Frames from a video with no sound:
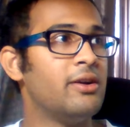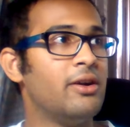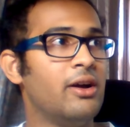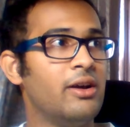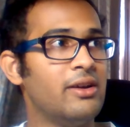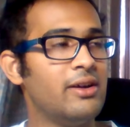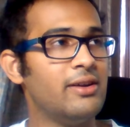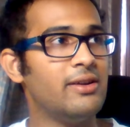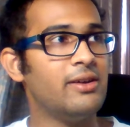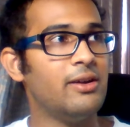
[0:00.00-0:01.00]
uh,
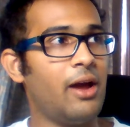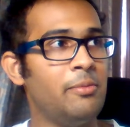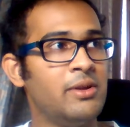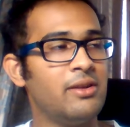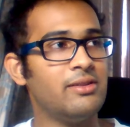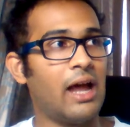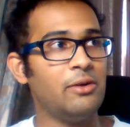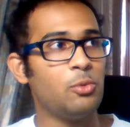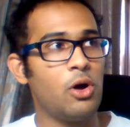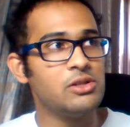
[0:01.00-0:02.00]
I mean,
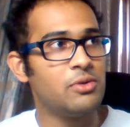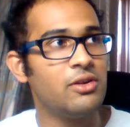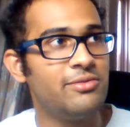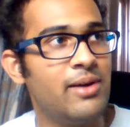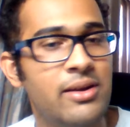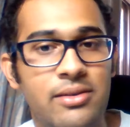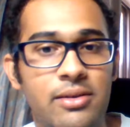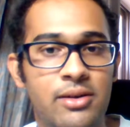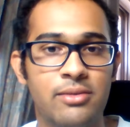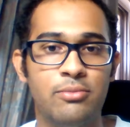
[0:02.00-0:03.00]
that was one of my
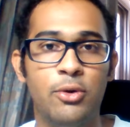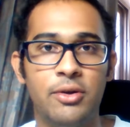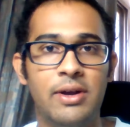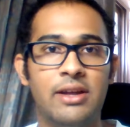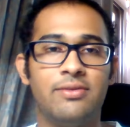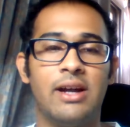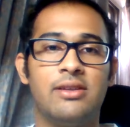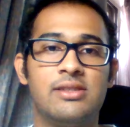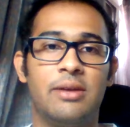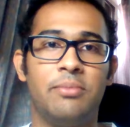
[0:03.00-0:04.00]
motivating
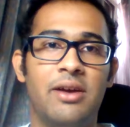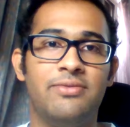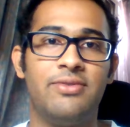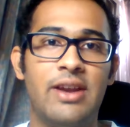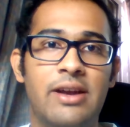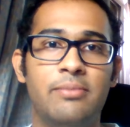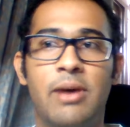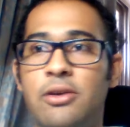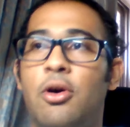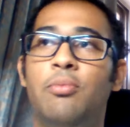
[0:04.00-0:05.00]
factors, that my friend,
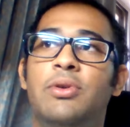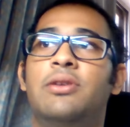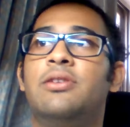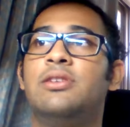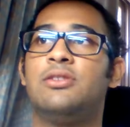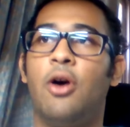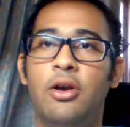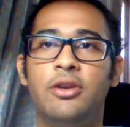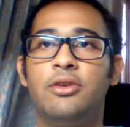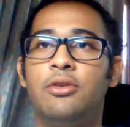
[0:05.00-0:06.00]
my competitors
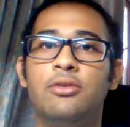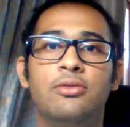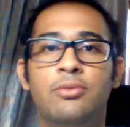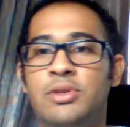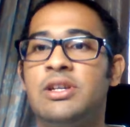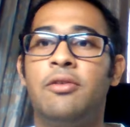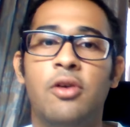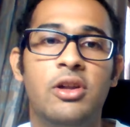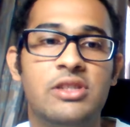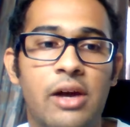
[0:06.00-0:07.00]
got into whichever
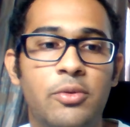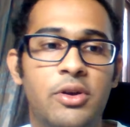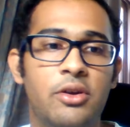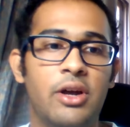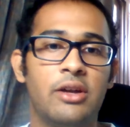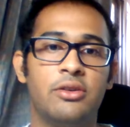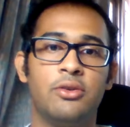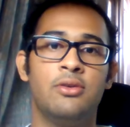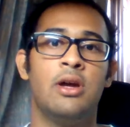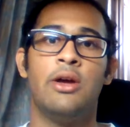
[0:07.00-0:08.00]
college I wanted to get
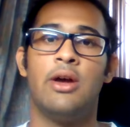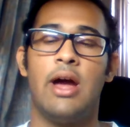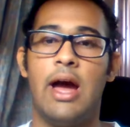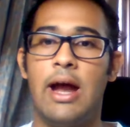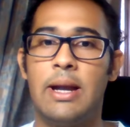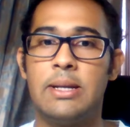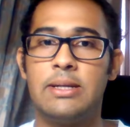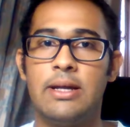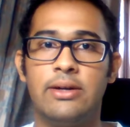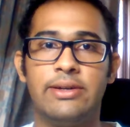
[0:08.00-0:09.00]
into,
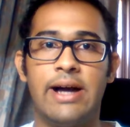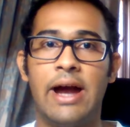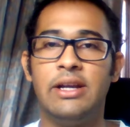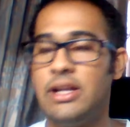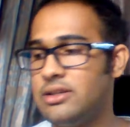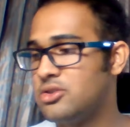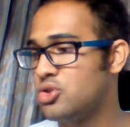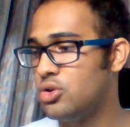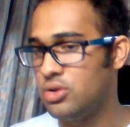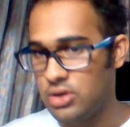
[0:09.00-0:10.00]
and I didn't.
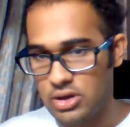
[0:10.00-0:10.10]
So,